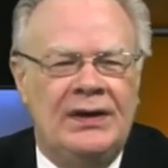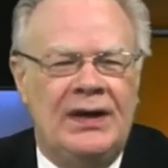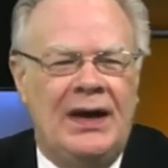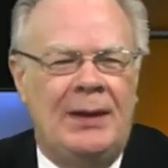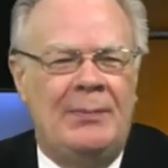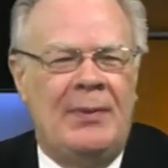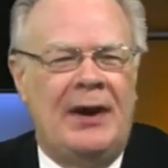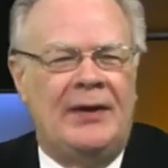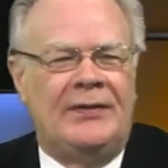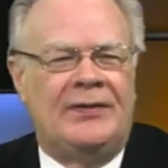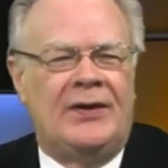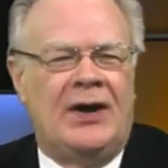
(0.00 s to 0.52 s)

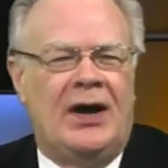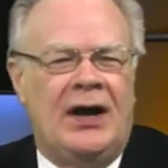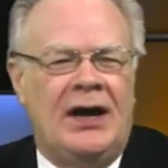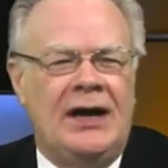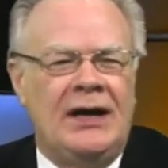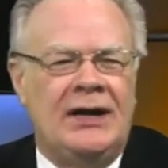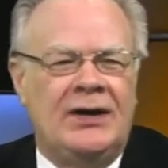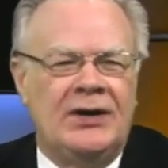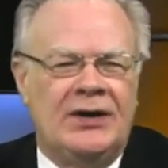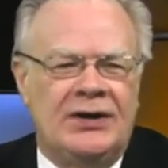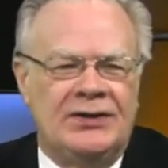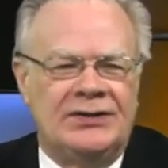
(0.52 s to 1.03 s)
about the high
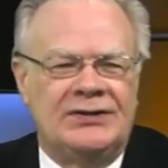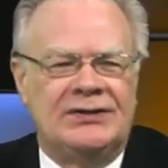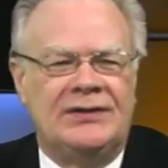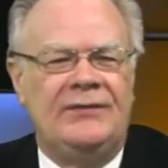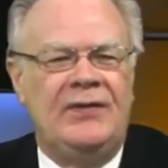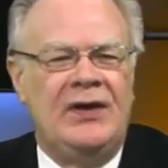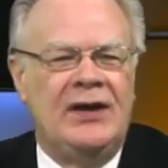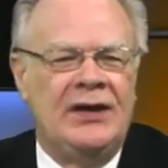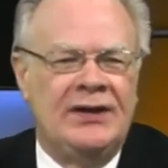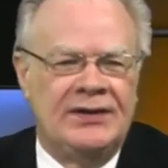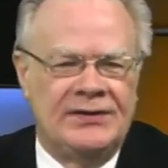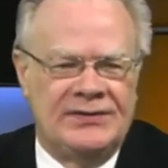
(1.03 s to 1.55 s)
cost of
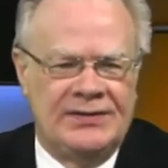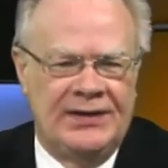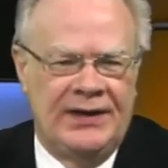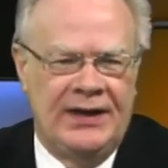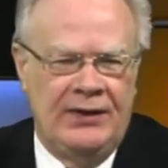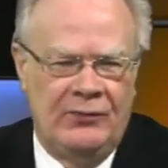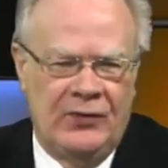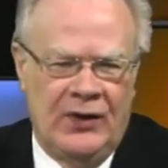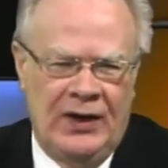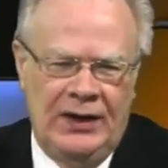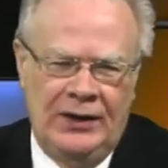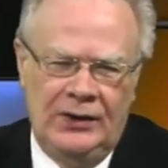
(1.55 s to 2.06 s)
the inner city
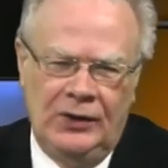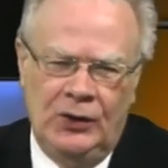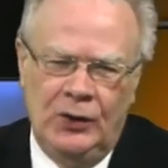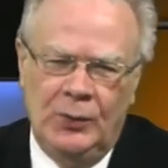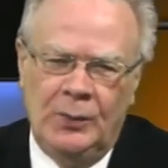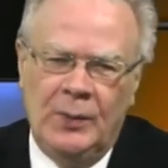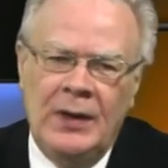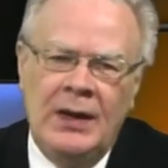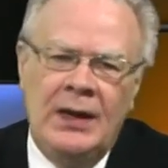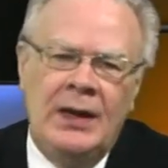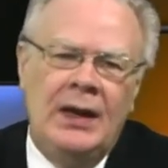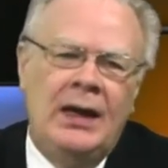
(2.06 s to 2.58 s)
rail loop.